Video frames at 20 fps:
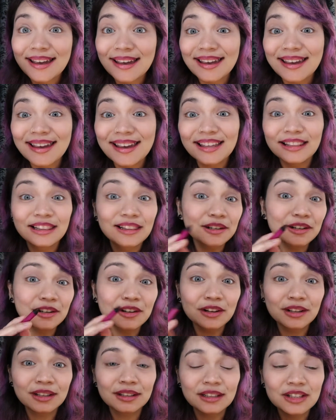And
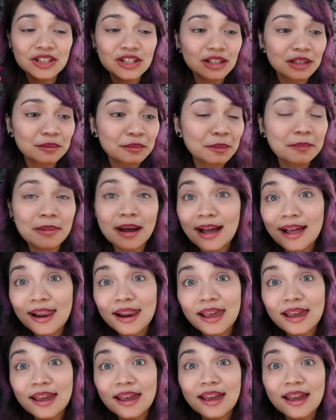look, hindi siya
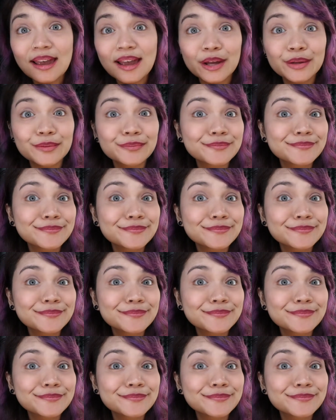nababali.